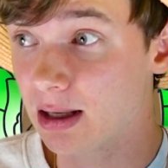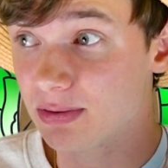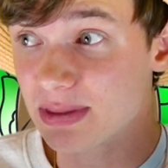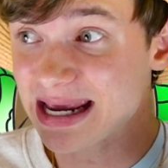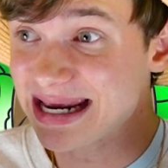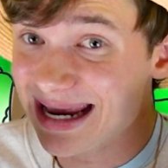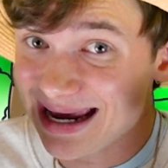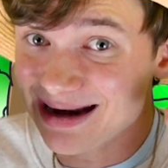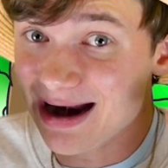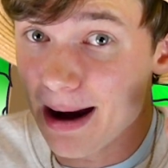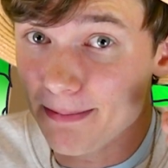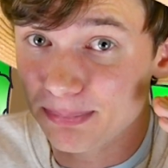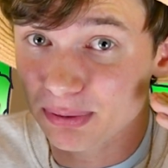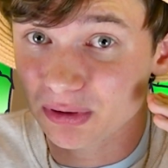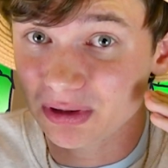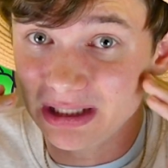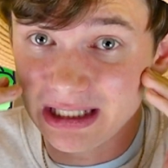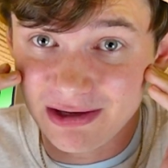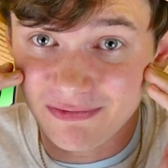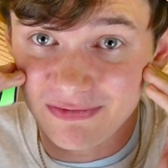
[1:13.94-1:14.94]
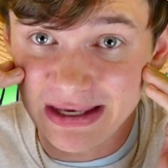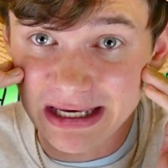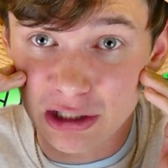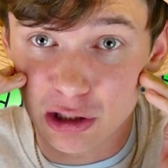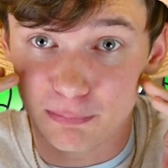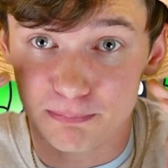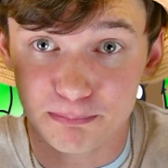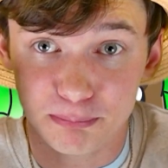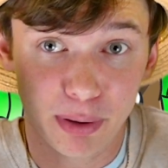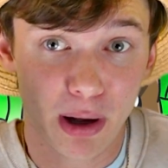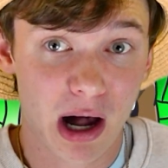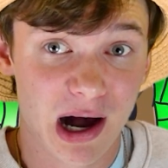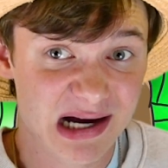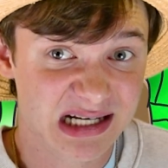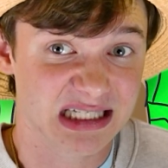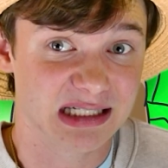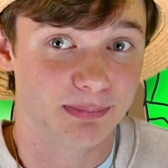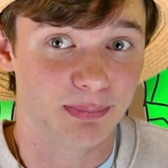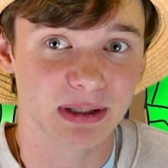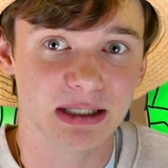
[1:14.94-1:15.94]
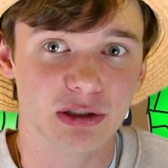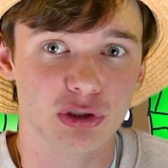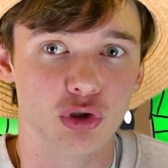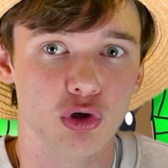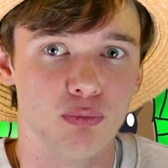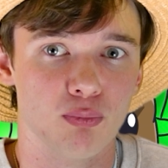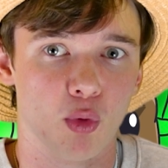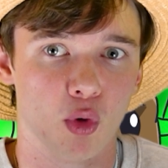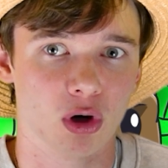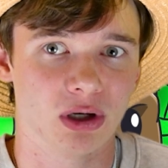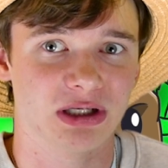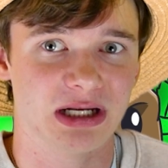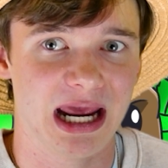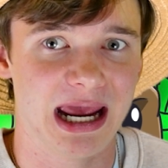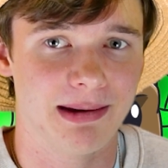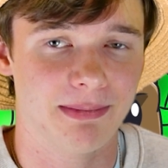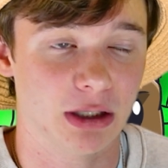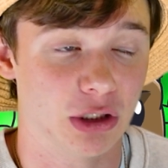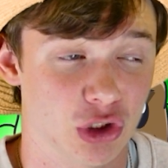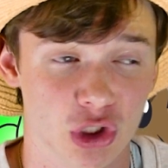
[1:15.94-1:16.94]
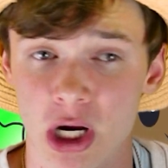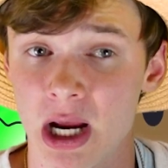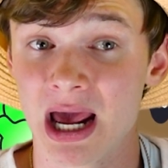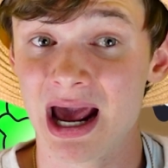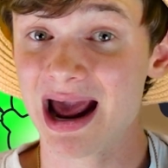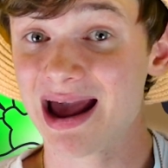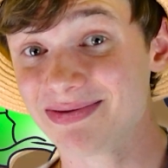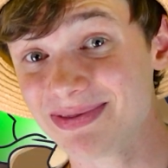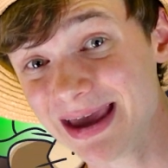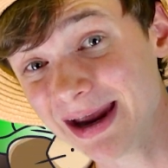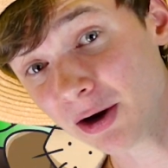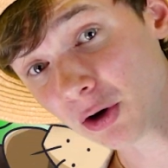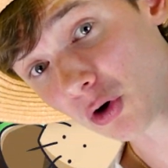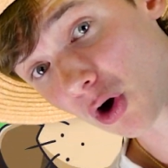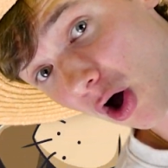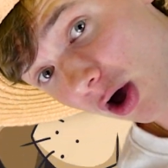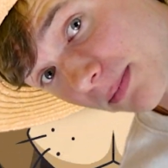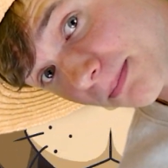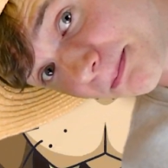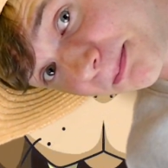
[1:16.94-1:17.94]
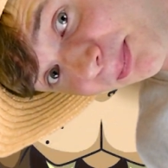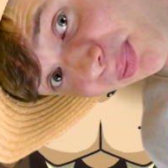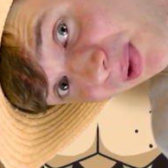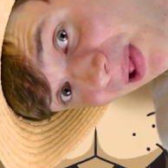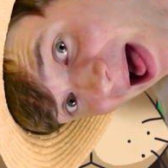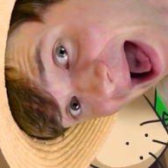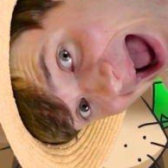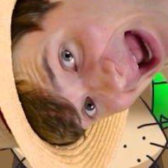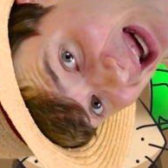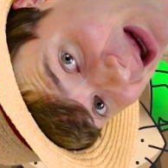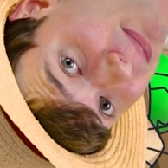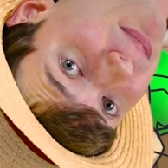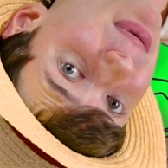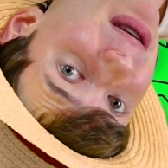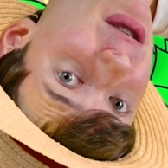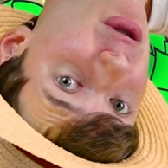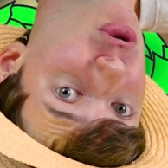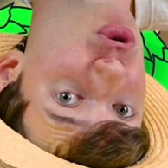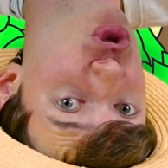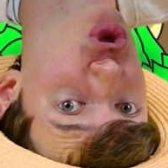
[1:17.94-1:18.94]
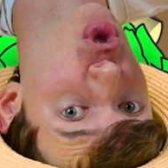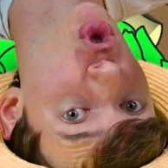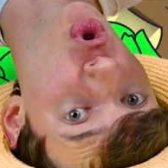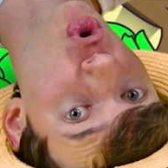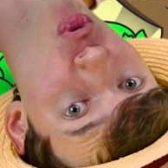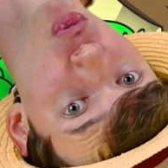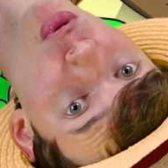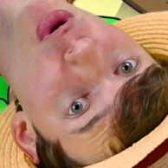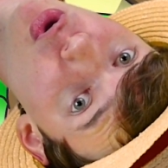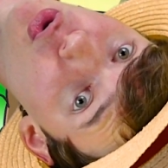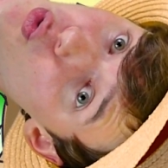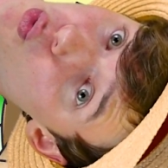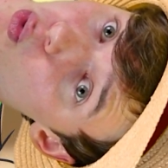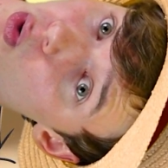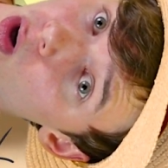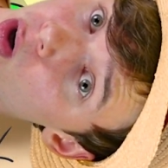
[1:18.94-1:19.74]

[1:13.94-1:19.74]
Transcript: They cannot believe he could possibly do more damage. And they are on Blackbeard's crew.